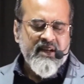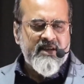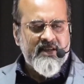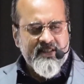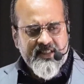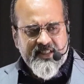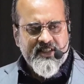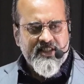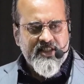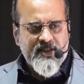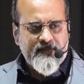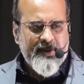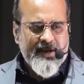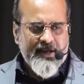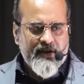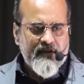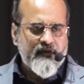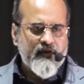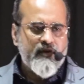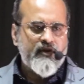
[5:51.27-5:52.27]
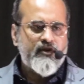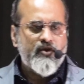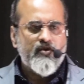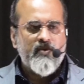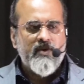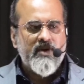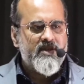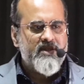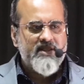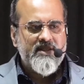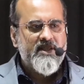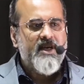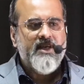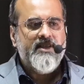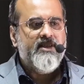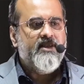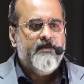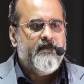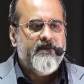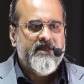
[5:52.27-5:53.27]
disrespectful towards the
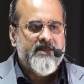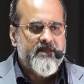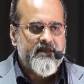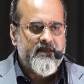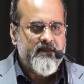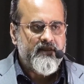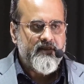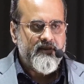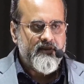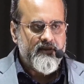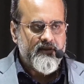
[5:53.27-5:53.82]
other person,